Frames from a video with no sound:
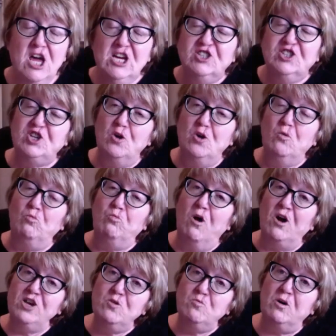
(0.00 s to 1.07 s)
So
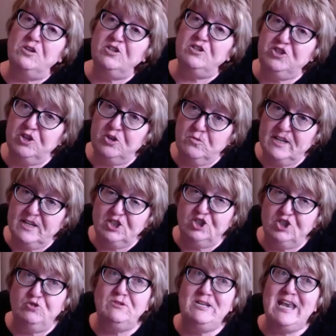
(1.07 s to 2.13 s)
what you want to do is
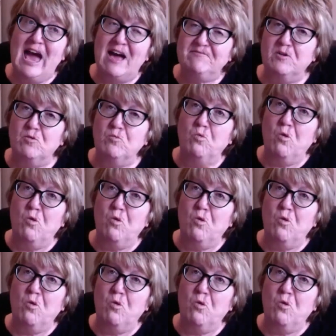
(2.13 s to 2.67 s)
you never